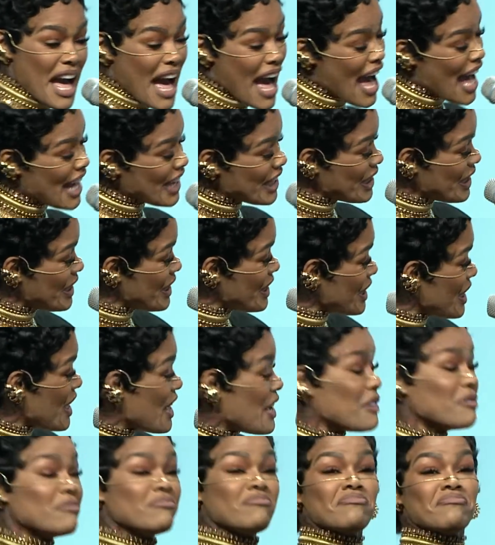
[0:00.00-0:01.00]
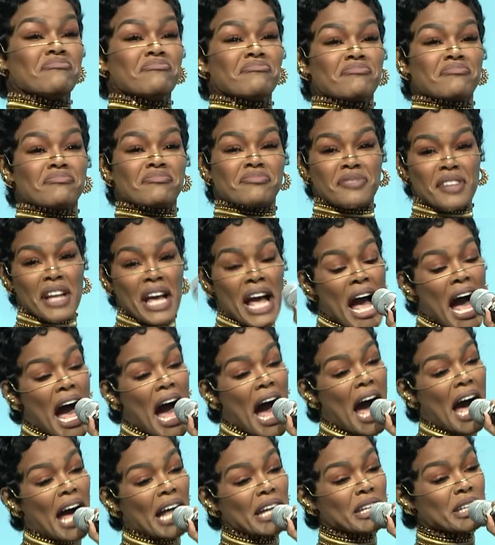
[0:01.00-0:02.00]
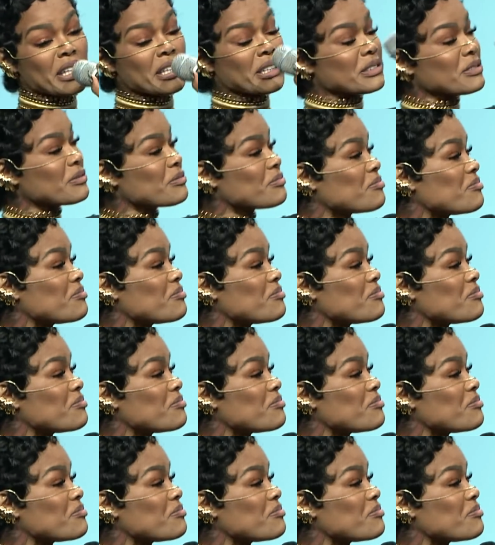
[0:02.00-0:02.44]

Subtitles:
I look fly. I look.